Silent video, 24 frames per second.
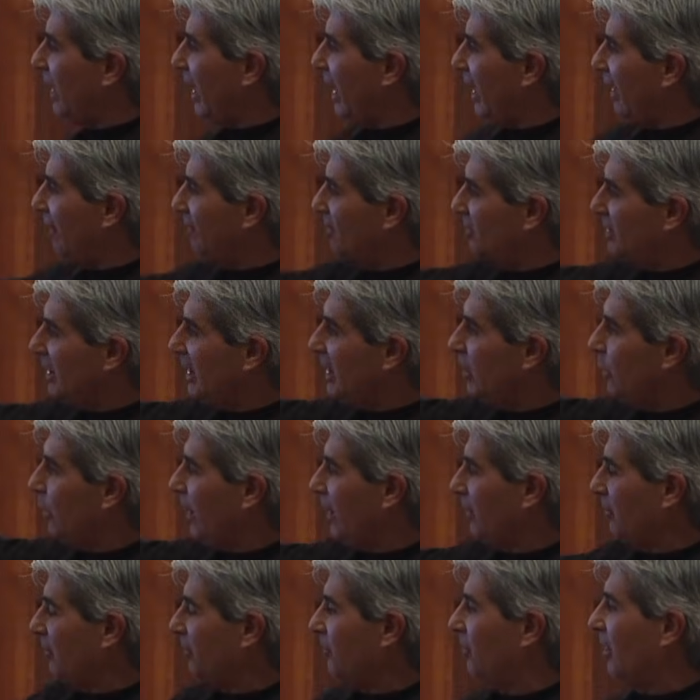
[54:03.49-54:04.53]
have
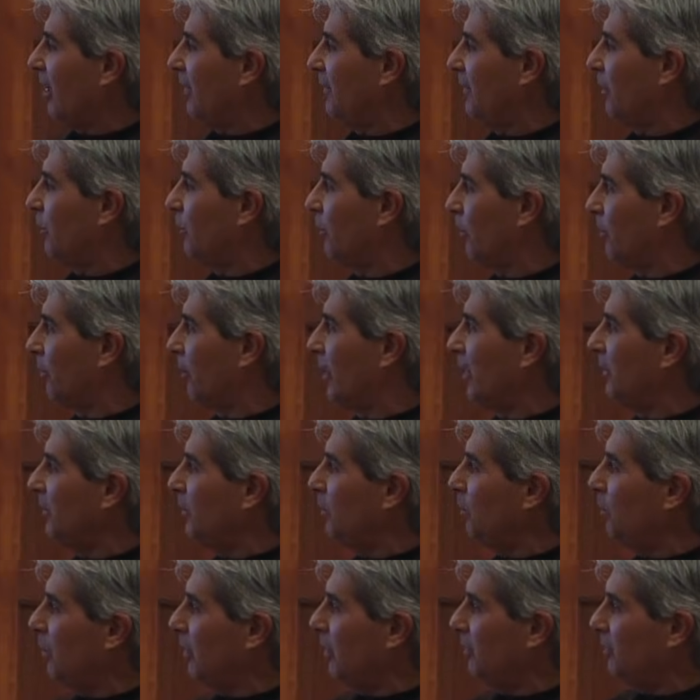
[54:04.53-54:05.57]
sequences on there where we're in
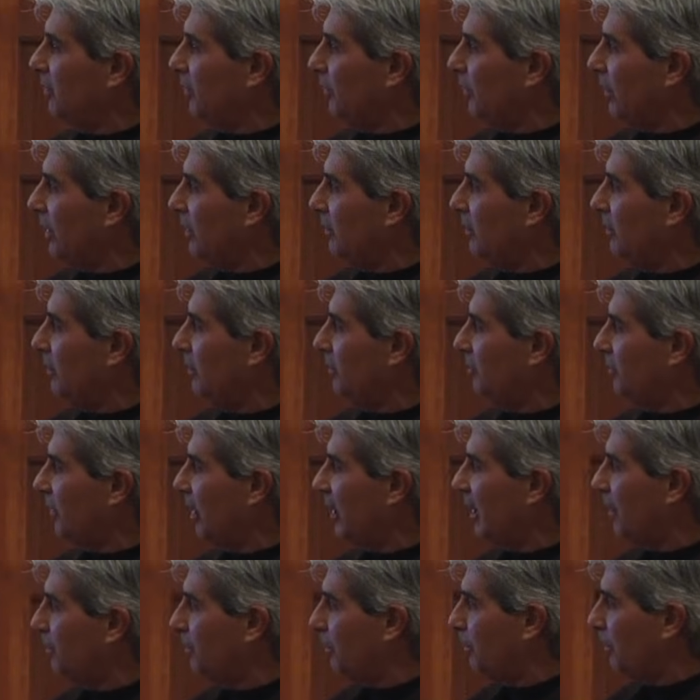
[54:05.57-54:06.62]
the woods and we do a
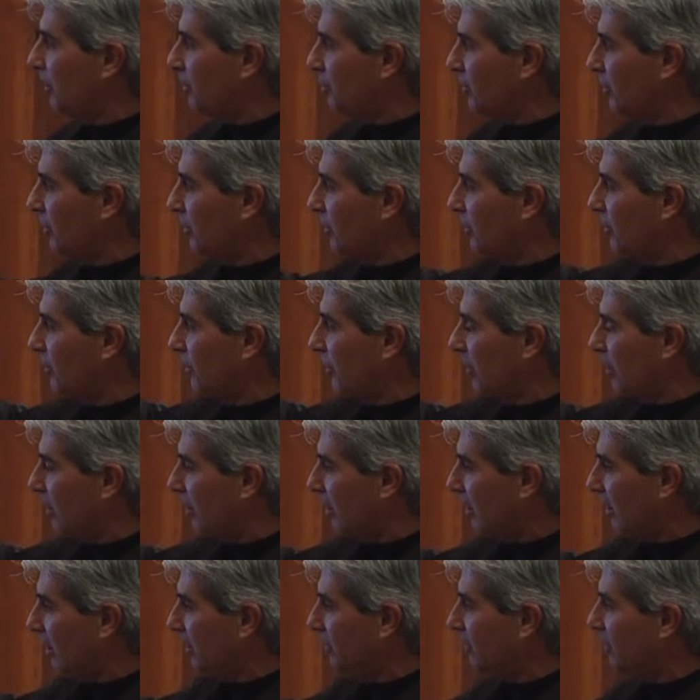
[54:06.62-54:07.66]
setup and we show you the
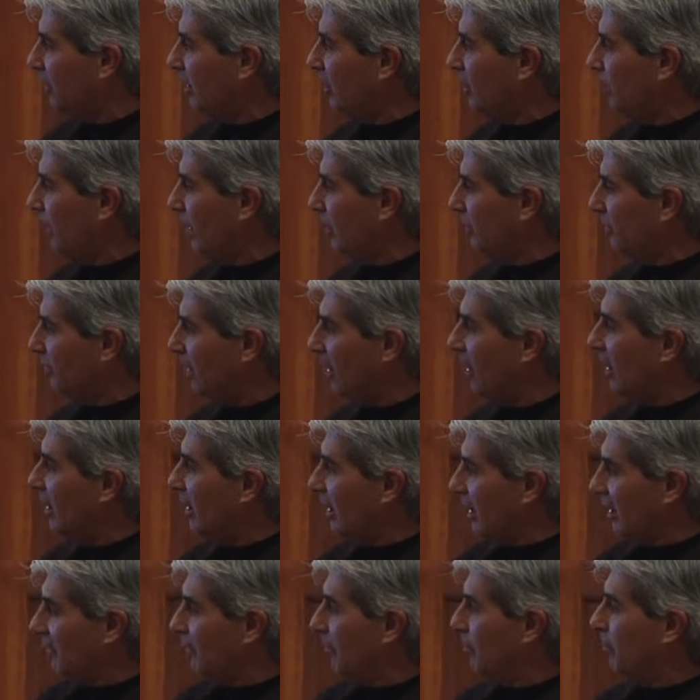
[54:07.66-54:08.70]
calling sequence
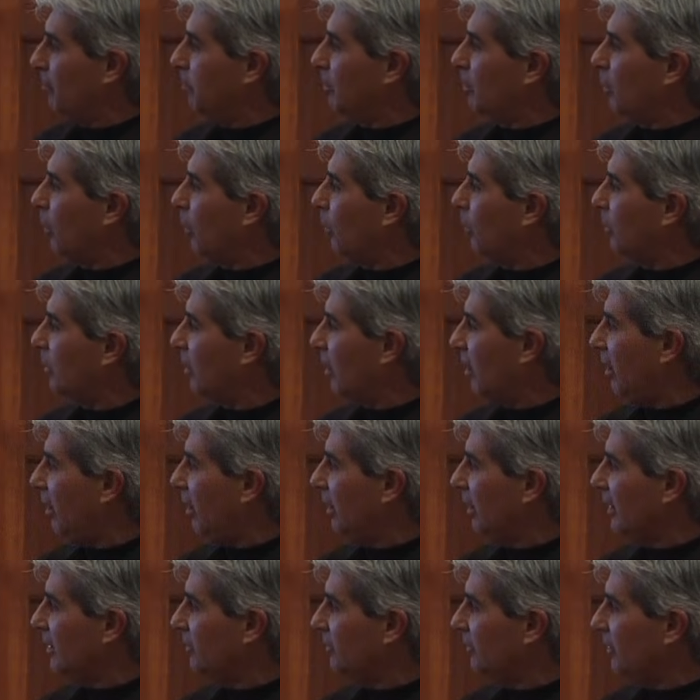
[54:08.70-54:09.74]
of a cold
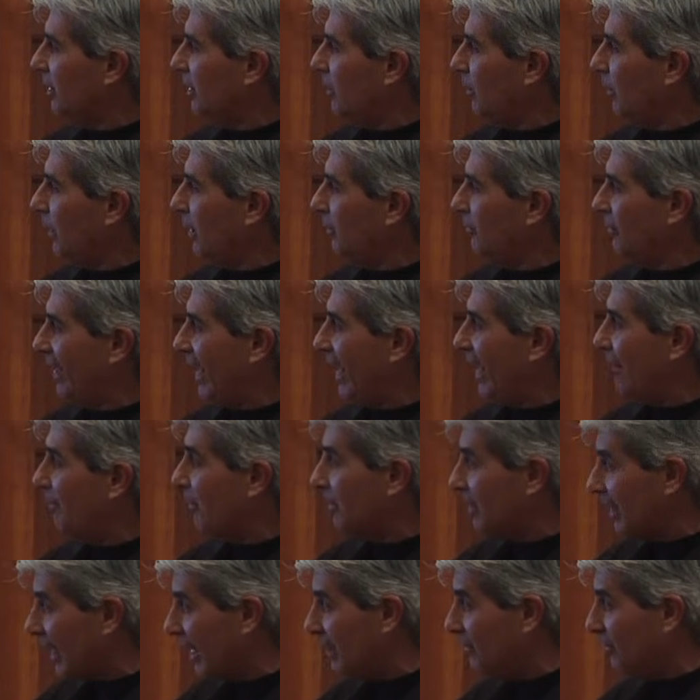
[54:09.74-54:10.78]
calling sequence,
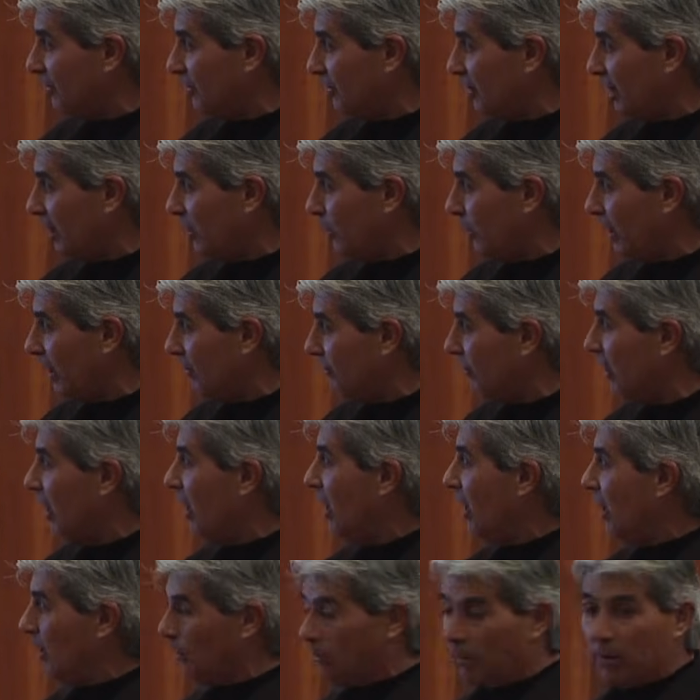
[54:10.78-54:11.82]
advertising sequence.
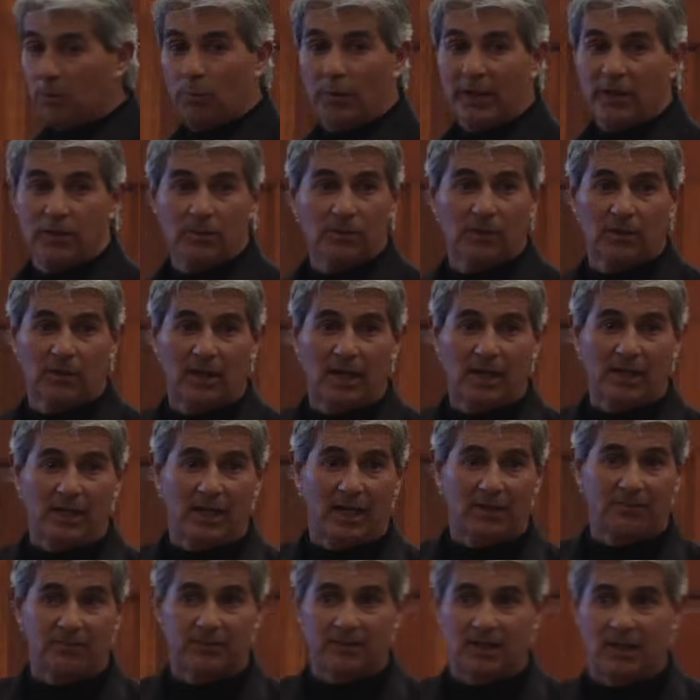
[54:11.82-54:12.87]
We do a lot of
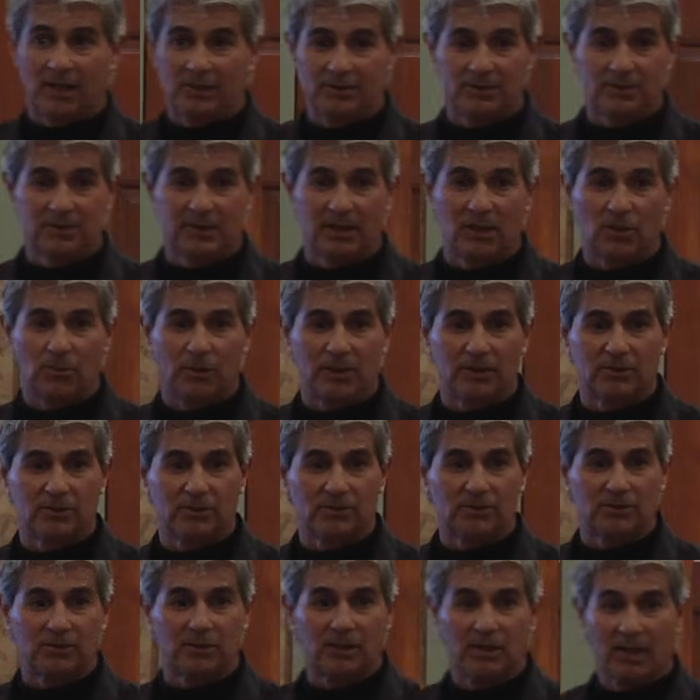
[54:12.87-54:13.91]
advertising
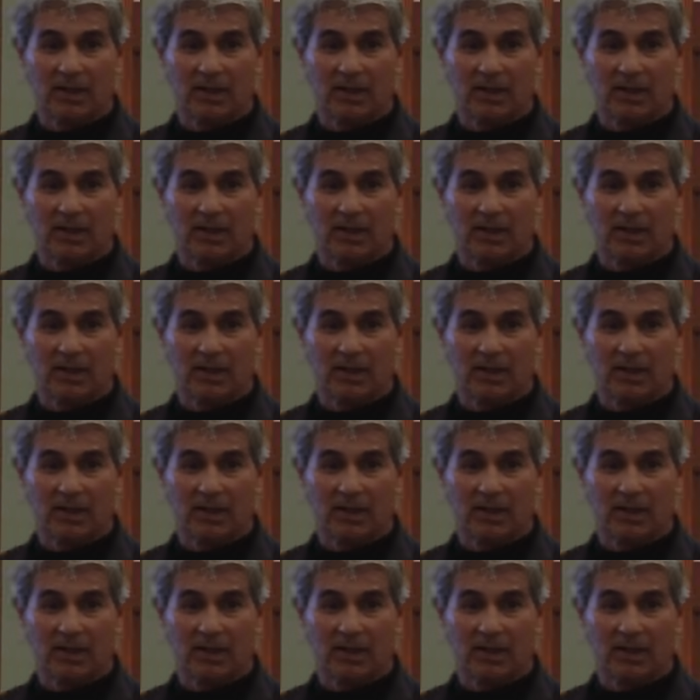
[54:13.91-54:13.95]
sequences.